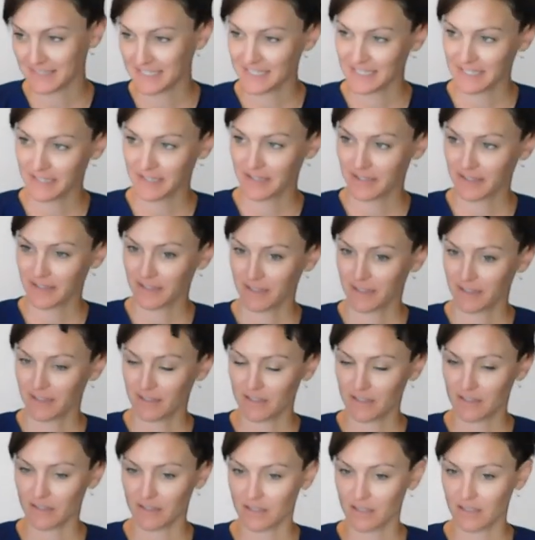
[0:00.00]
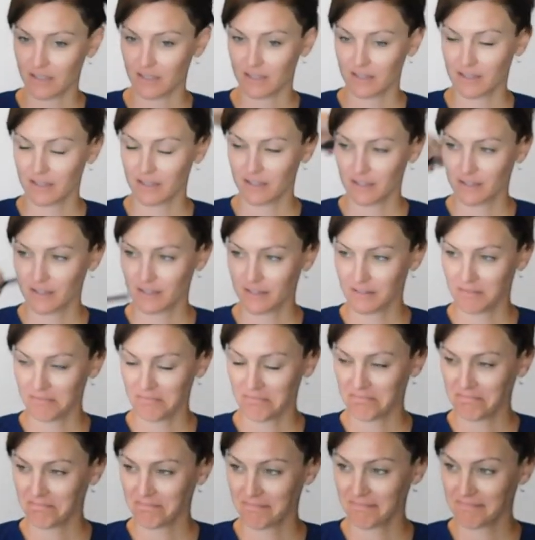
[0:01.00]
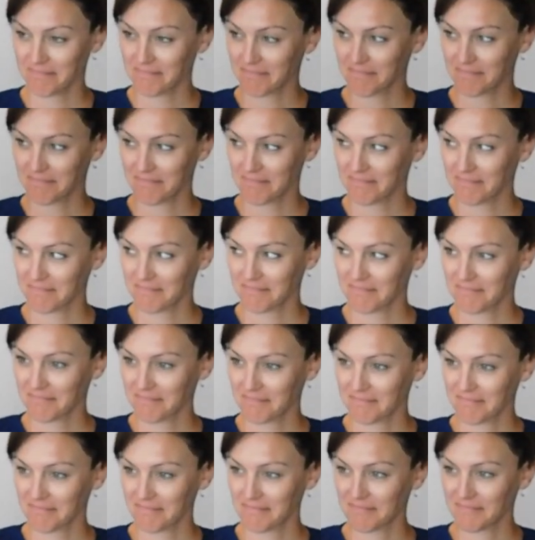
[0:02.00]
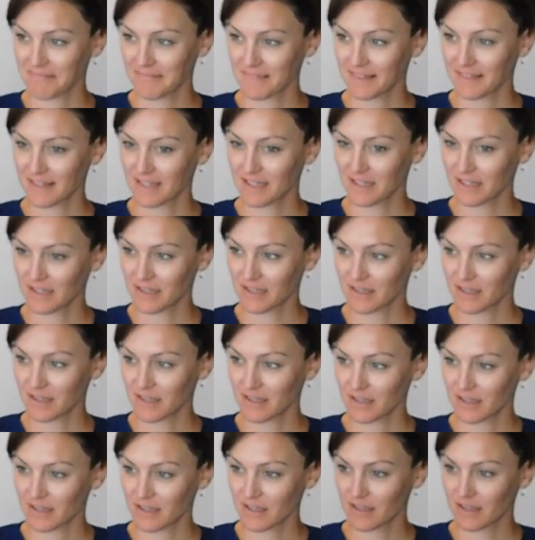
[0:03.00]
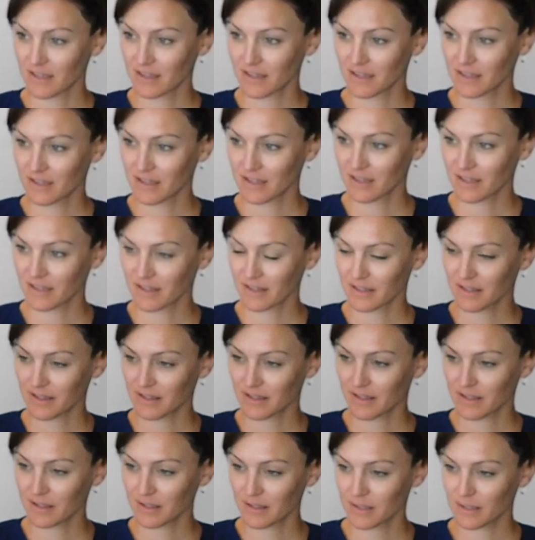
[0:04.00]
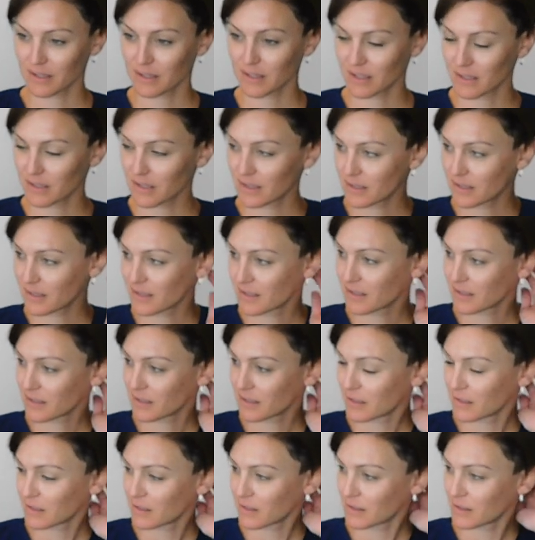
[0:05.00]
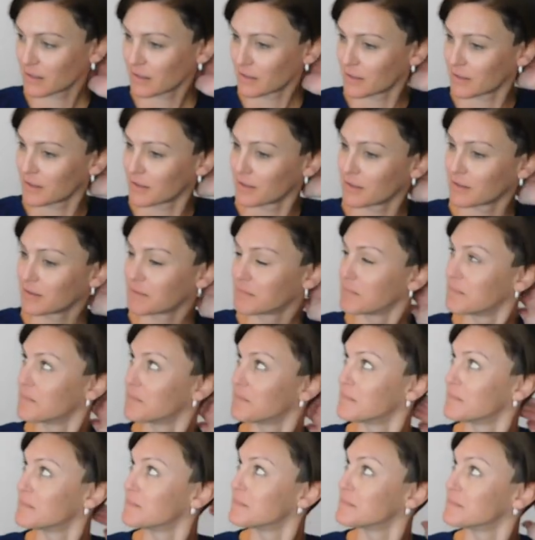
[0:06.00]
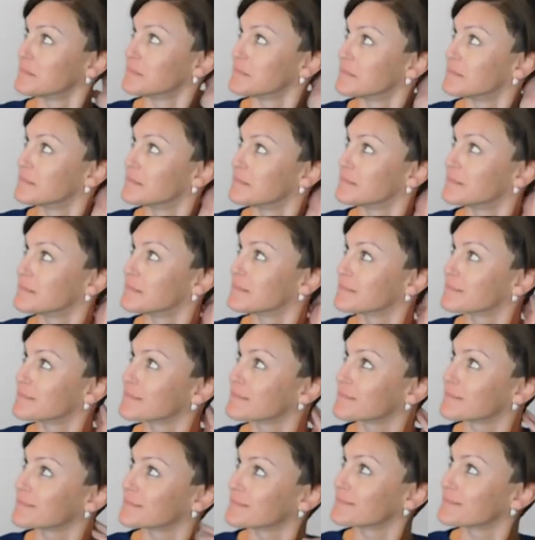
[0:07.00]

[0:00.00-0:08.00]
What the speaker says: (silent)